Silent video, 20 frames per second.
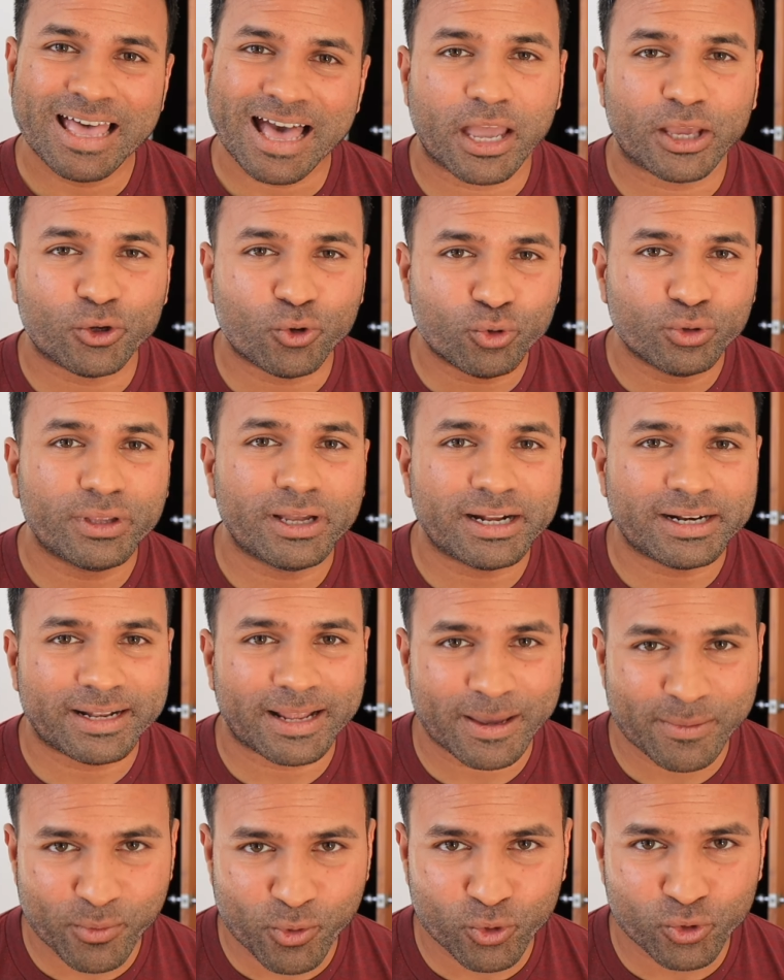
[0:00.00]
I know that
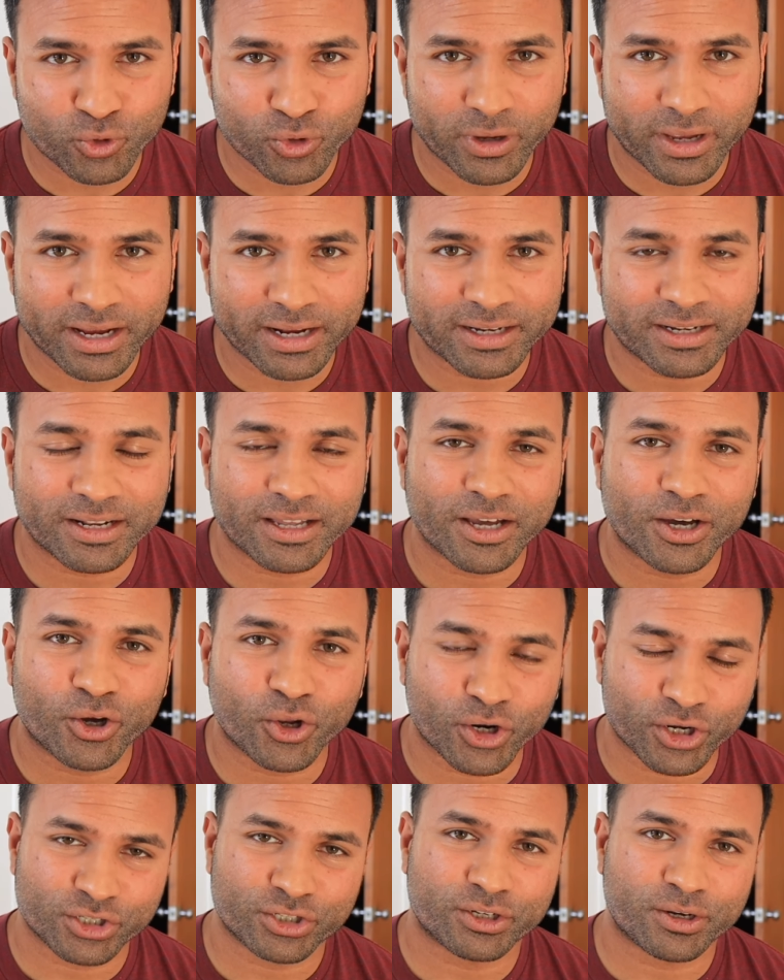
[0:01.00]
I'm going to get
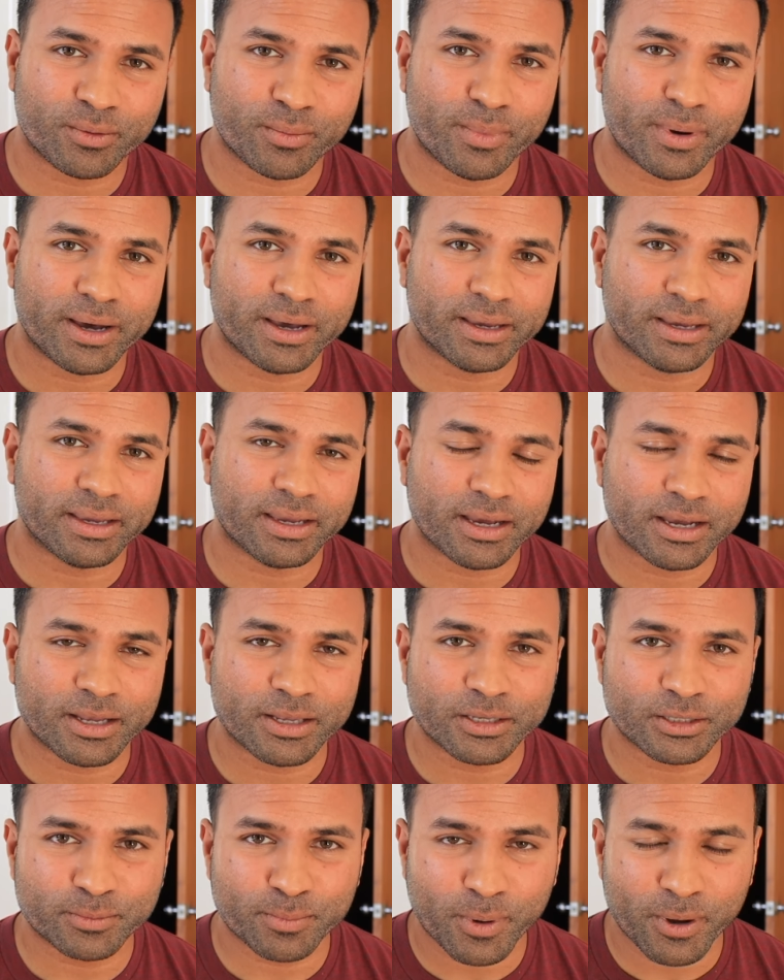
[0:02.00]
crushed
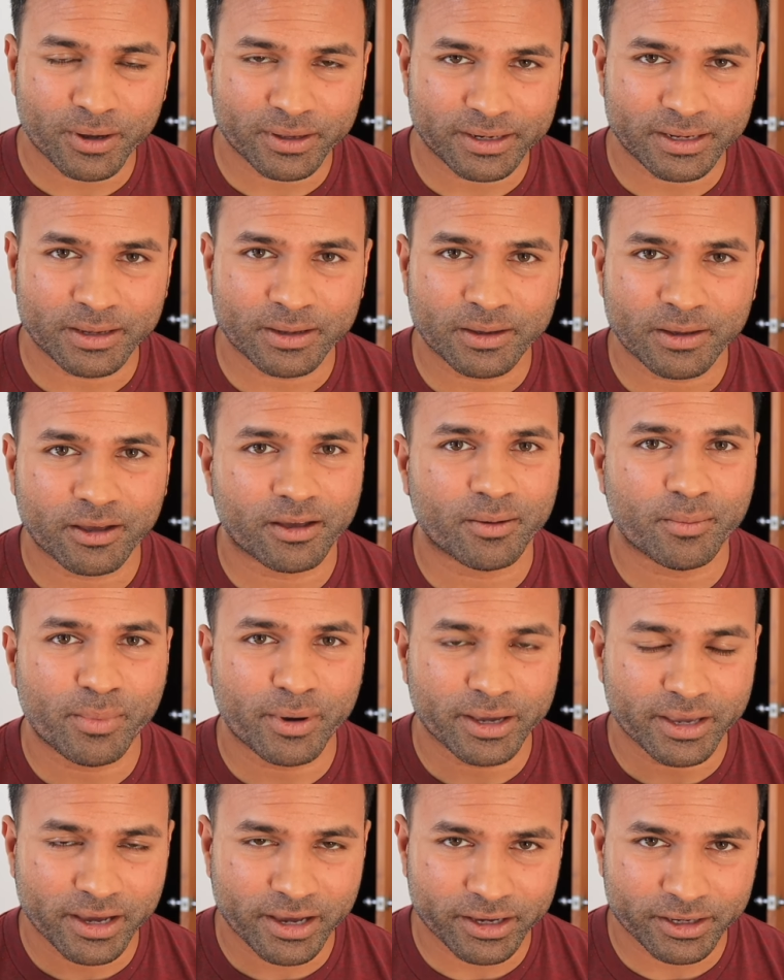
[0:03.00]
by sparring
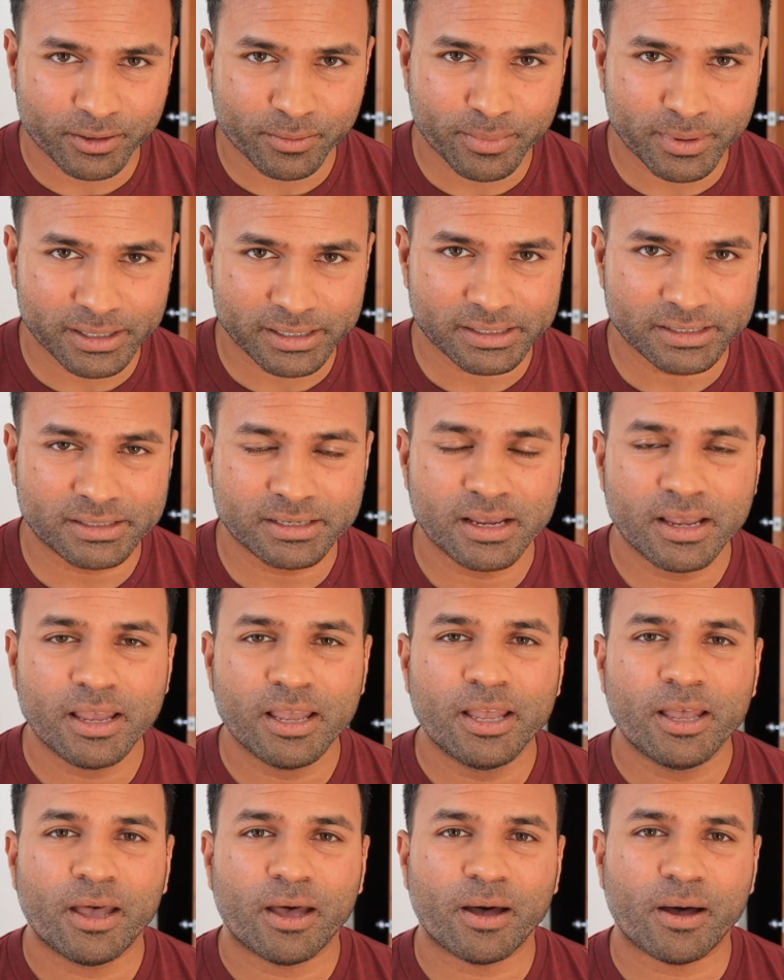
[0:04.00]
by higher belts,
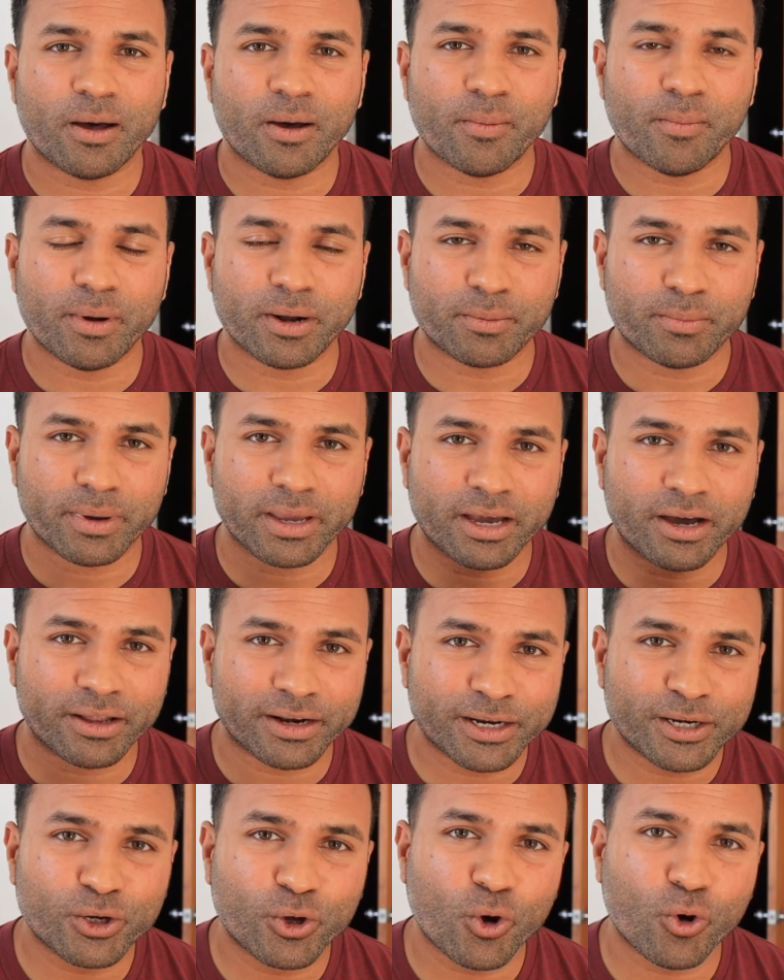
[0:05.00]
but my
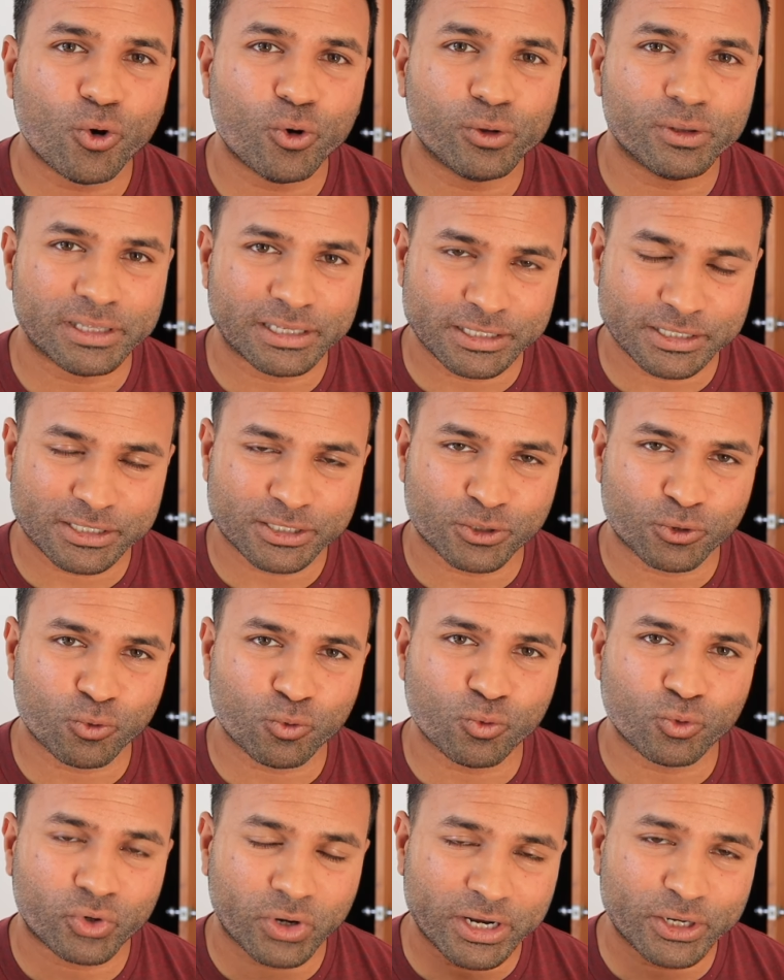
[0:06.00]
current goal is
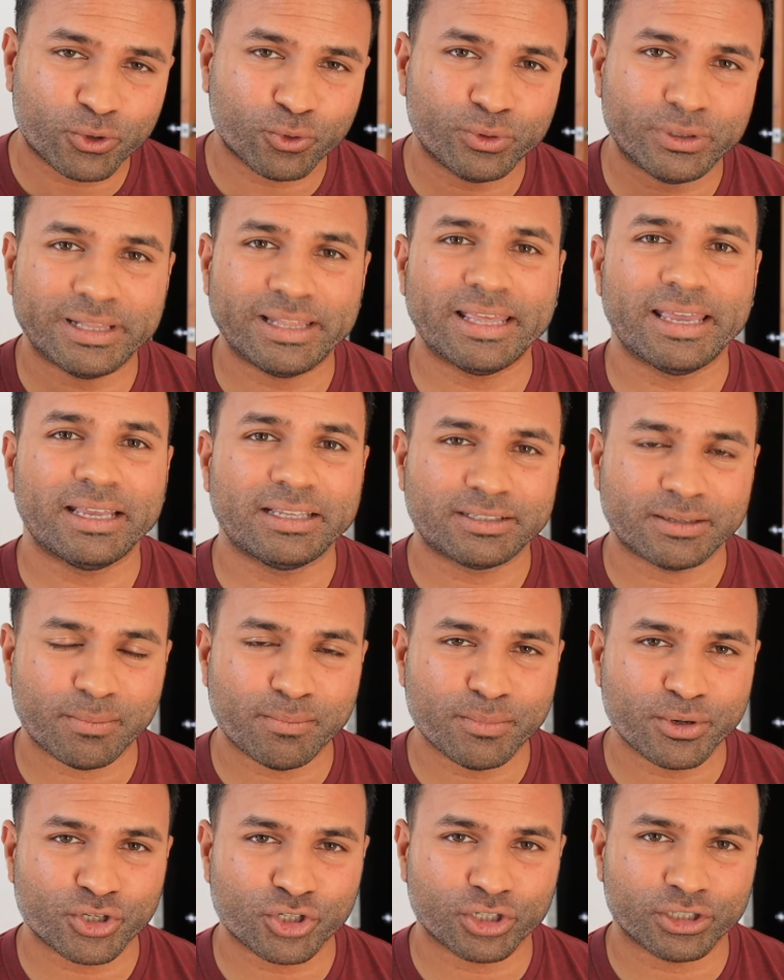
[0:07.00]
to try to delay
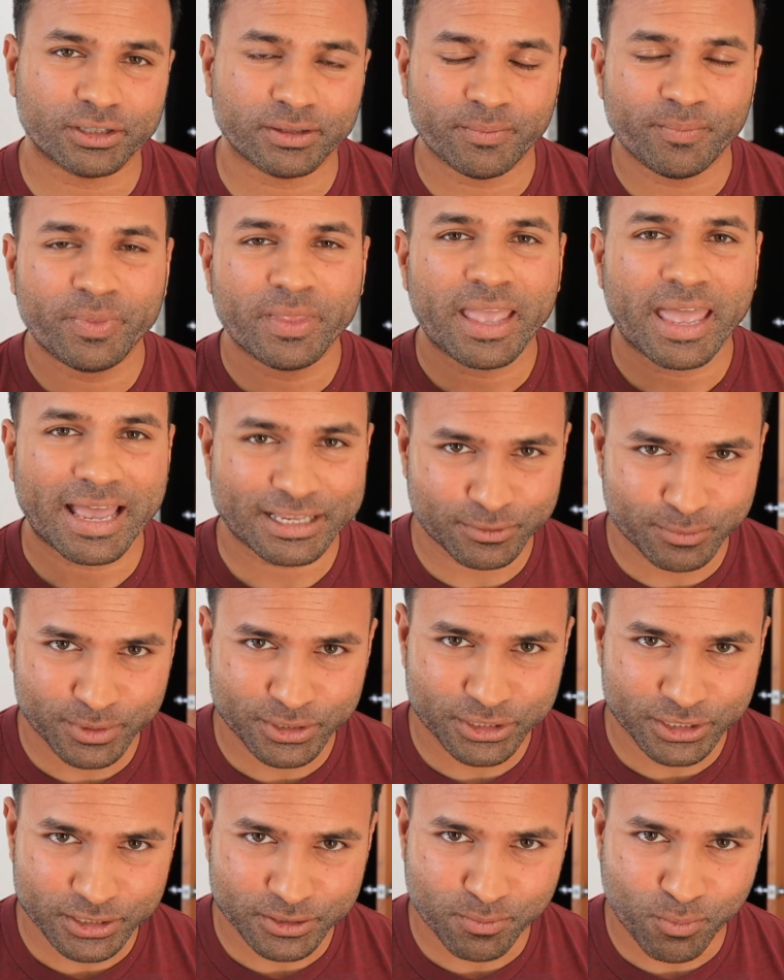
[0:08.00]
submission as
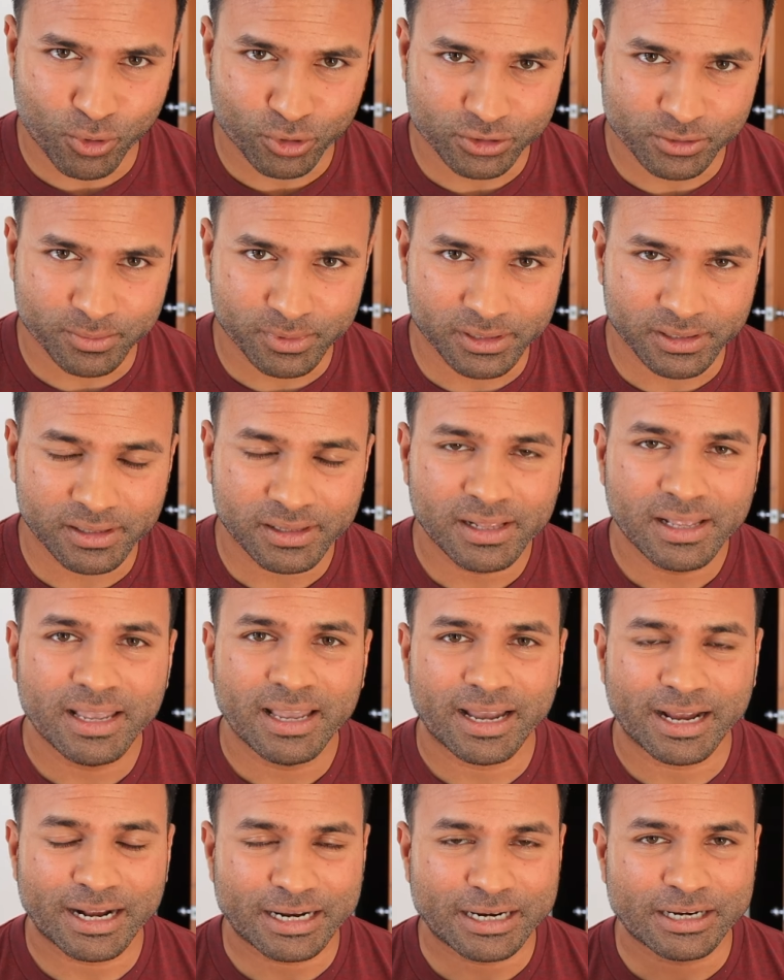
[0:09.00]
much as possible
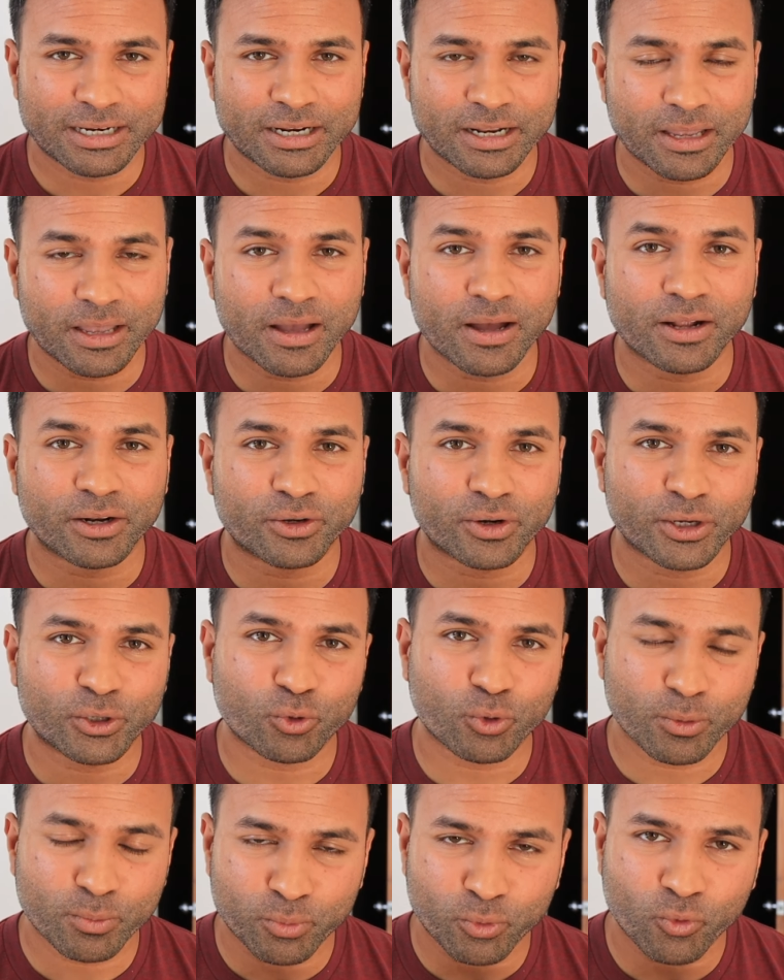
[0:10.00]
and try
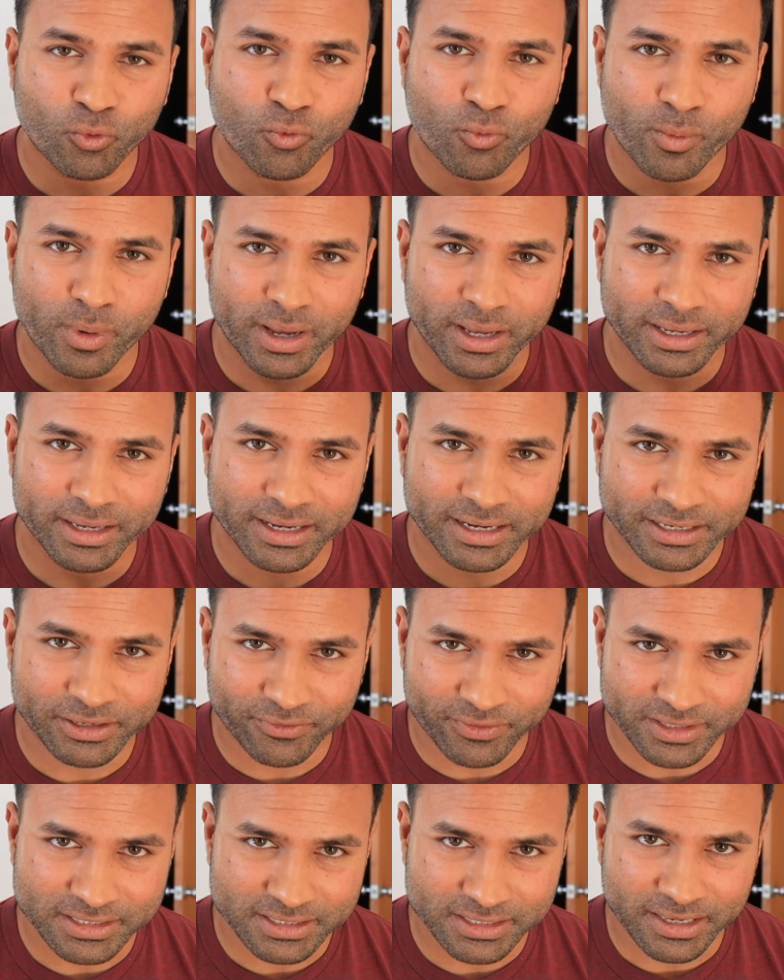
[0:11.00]
to improve my
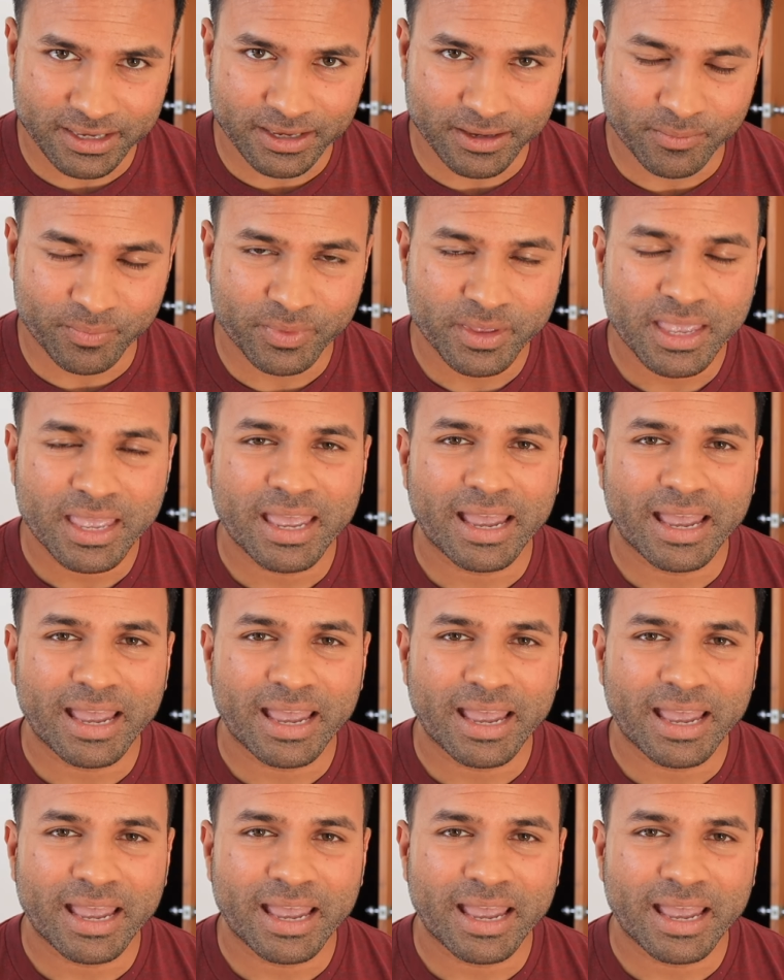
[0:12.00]
defense game.